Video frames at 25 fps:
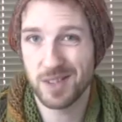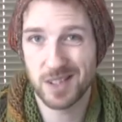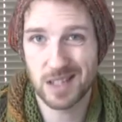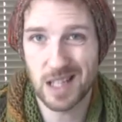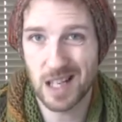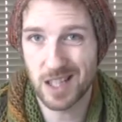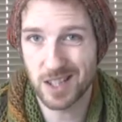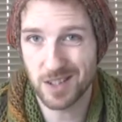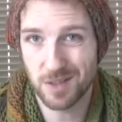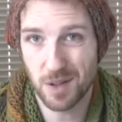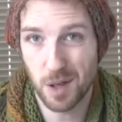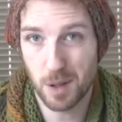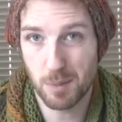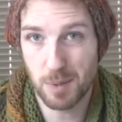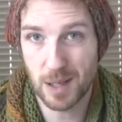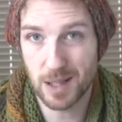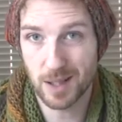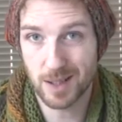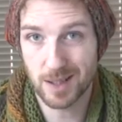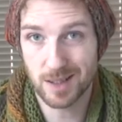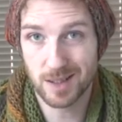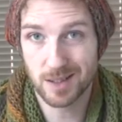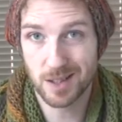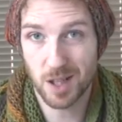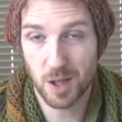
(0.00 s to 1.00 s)
a stash
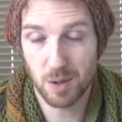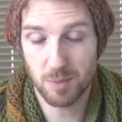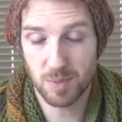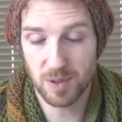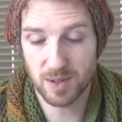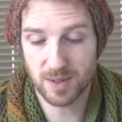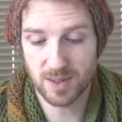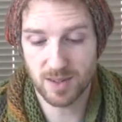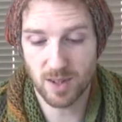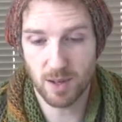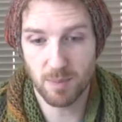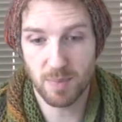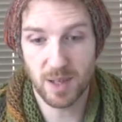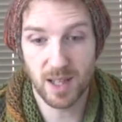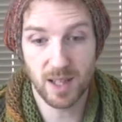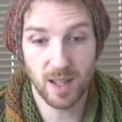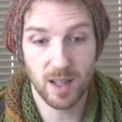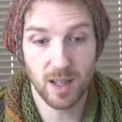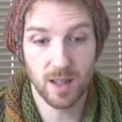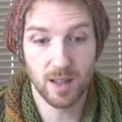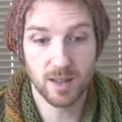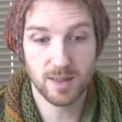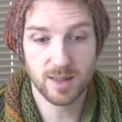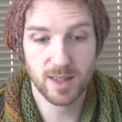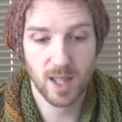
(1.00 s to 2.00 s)
of notebooks not being
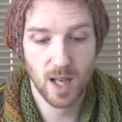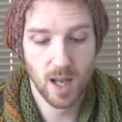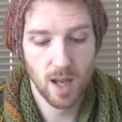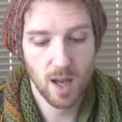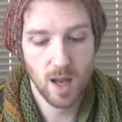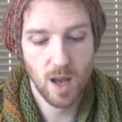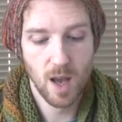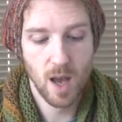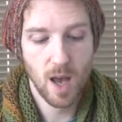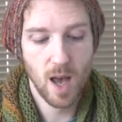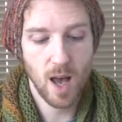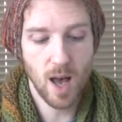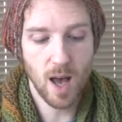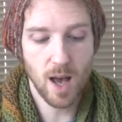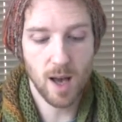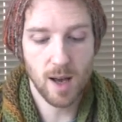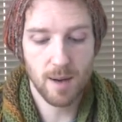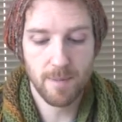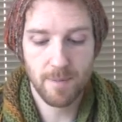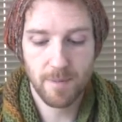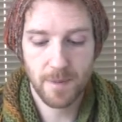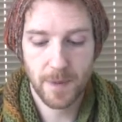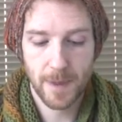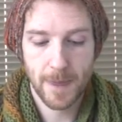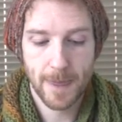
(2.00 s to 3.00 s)
used,
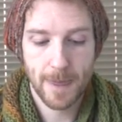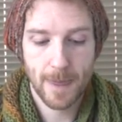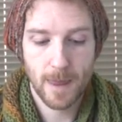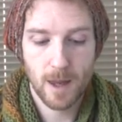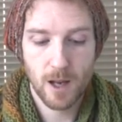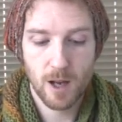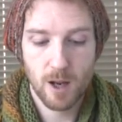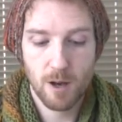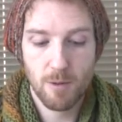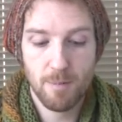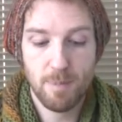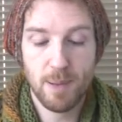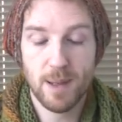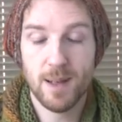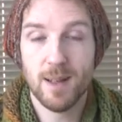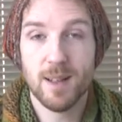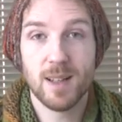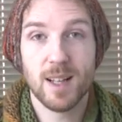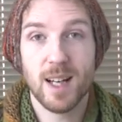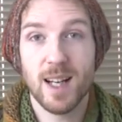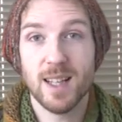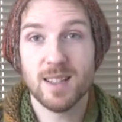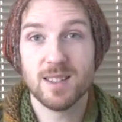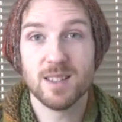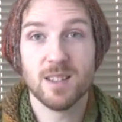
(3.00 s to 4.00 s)

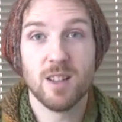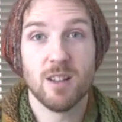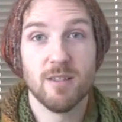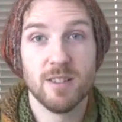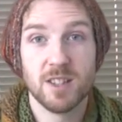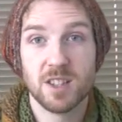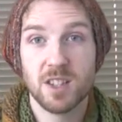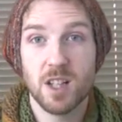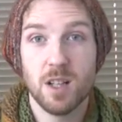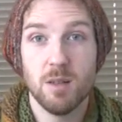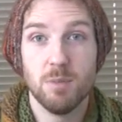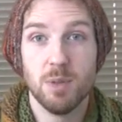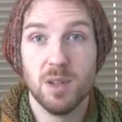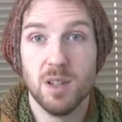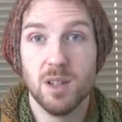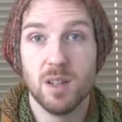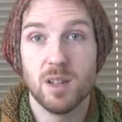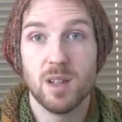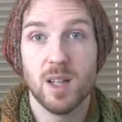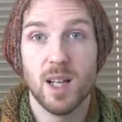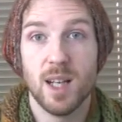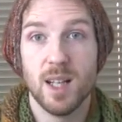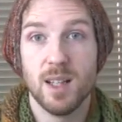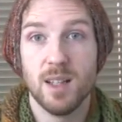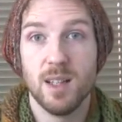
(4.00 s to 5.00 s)
but it's an orange
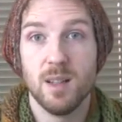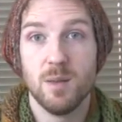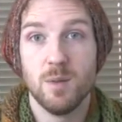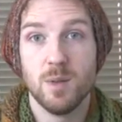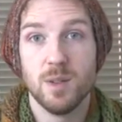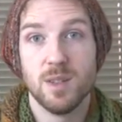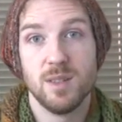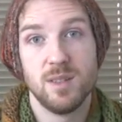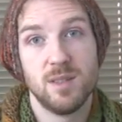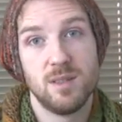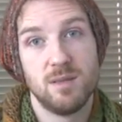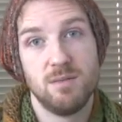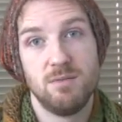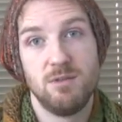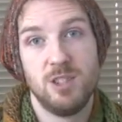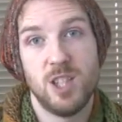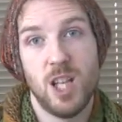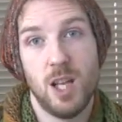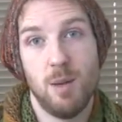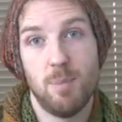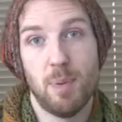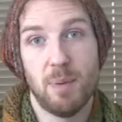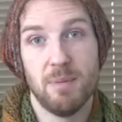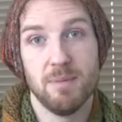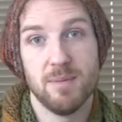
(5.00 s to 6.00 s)
notebook and it was
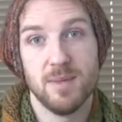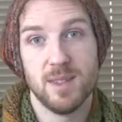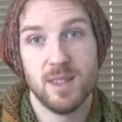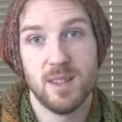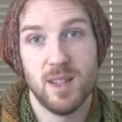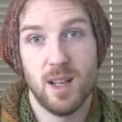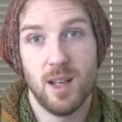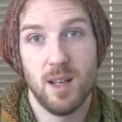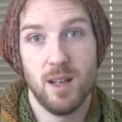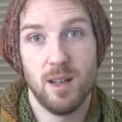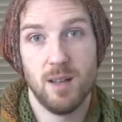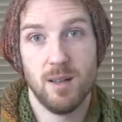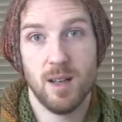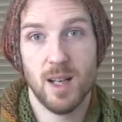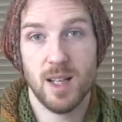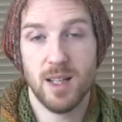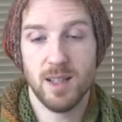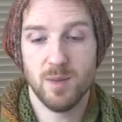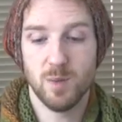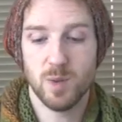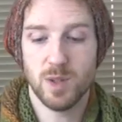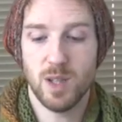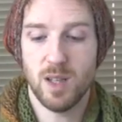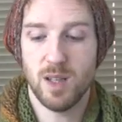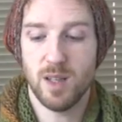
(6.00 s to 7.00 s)
cheap, so, and
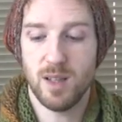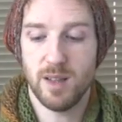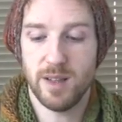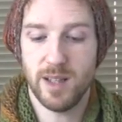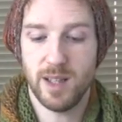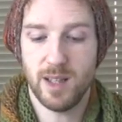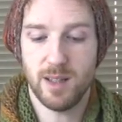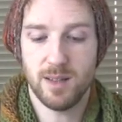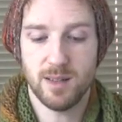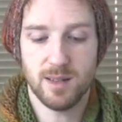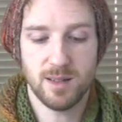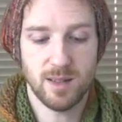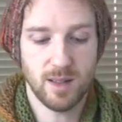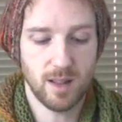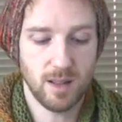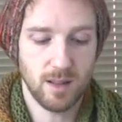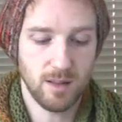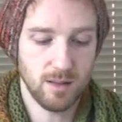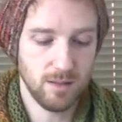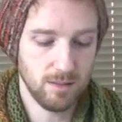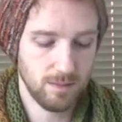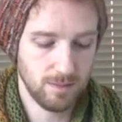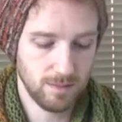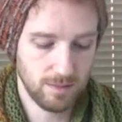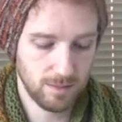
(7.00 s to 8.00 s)
it was Hurdy, so
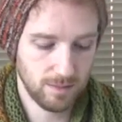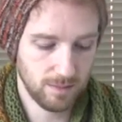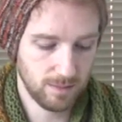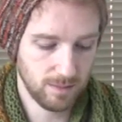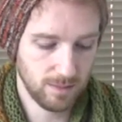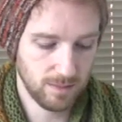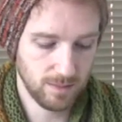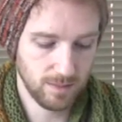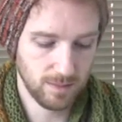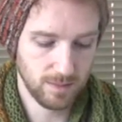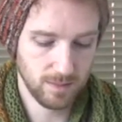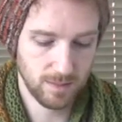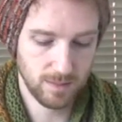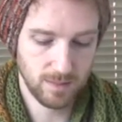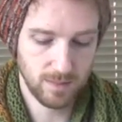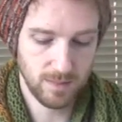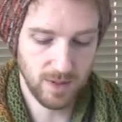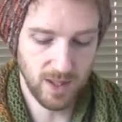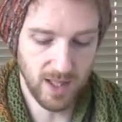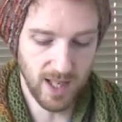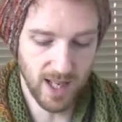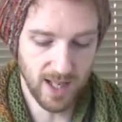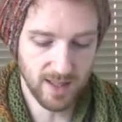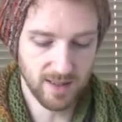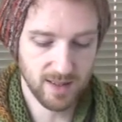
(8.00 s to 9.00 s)

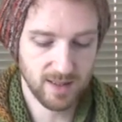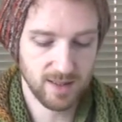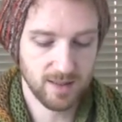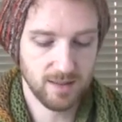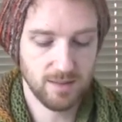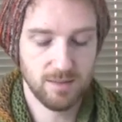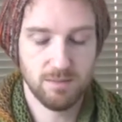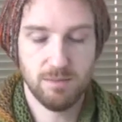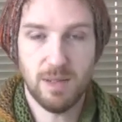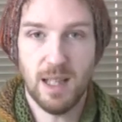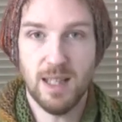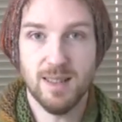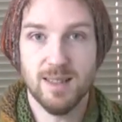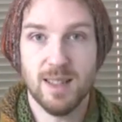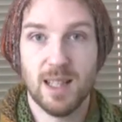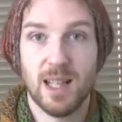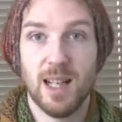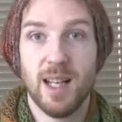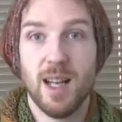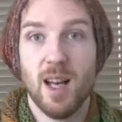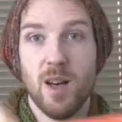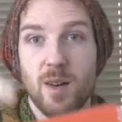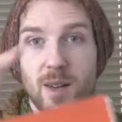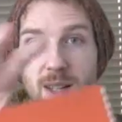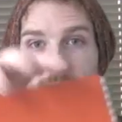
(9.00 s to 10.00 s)
yes,
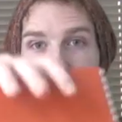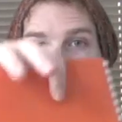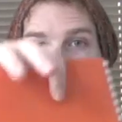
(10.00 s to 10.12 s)
basically. And